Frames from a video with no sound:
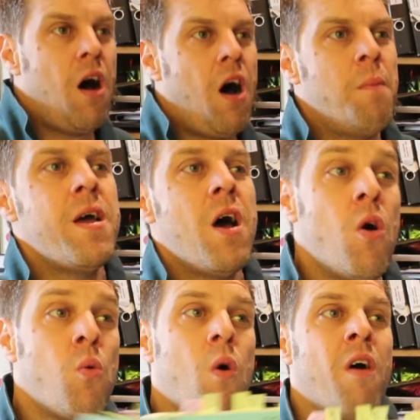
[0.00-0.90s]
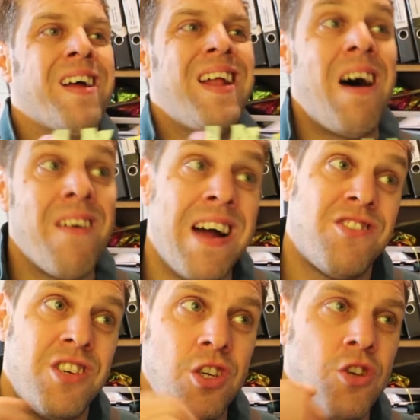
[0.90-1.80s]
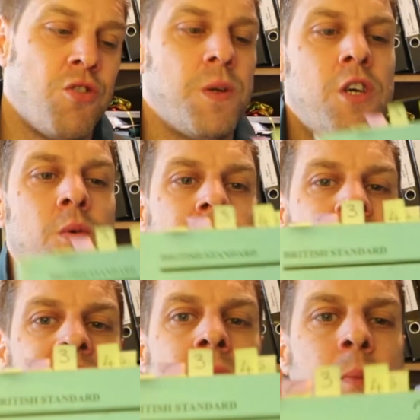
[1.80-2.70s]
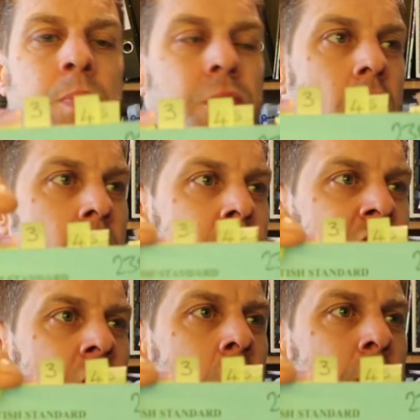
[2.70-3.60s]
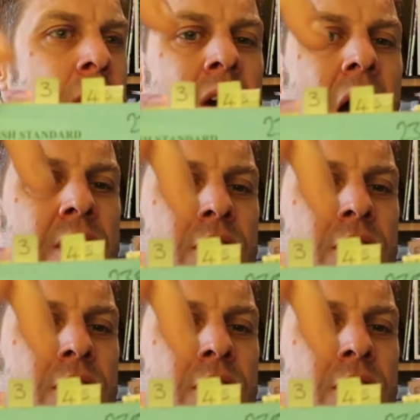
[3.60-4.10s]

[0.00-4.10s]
On the old one, and how I actually use my new one is, along the top, I